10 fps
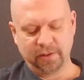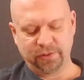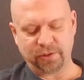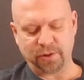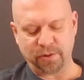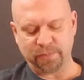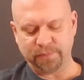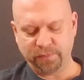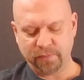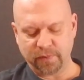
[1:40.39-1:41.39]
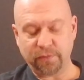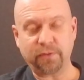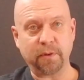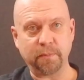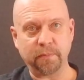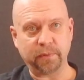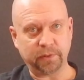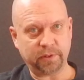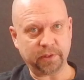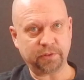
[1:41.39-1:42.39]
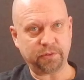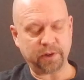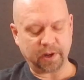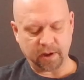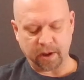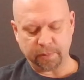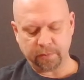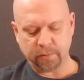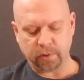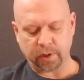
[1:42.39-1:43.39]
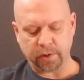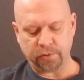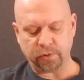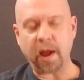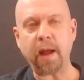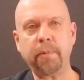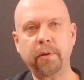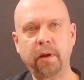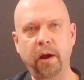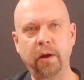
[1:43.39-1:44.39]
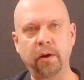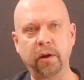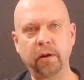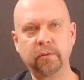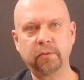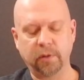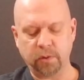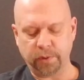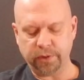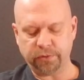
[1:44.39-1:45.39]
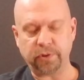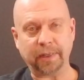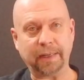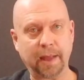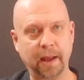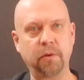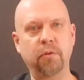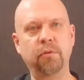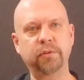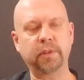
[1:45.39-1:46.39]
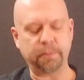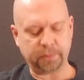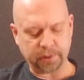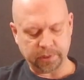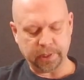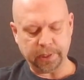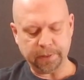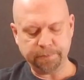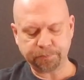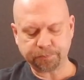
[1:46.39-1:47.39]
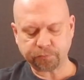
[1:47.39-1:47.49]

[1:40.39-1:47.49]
So from the 6th string up, we're going to drop our low E string down a whole step to D.